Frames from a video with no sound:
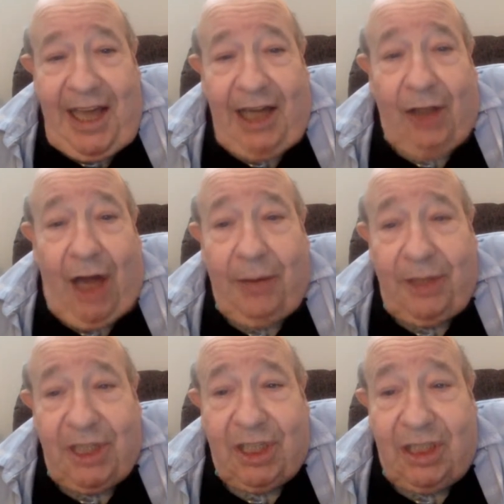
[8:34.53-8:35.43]
And a lot of
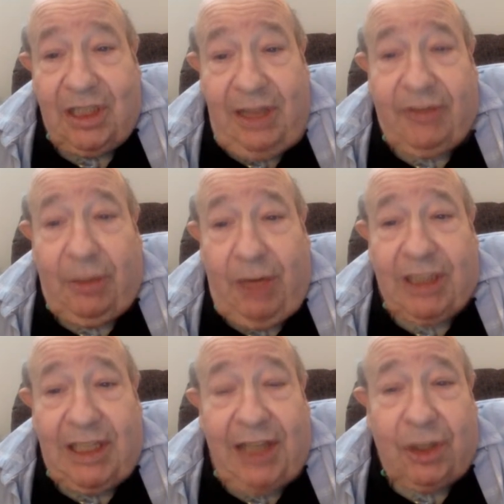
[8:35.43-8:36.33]
musicians lived in
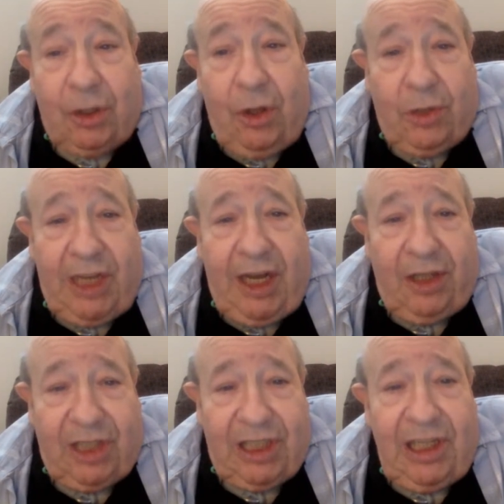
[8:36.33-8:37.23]
residential
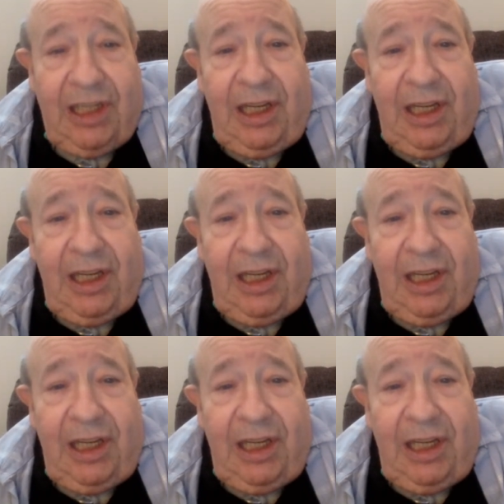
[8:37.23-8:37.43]
hotels.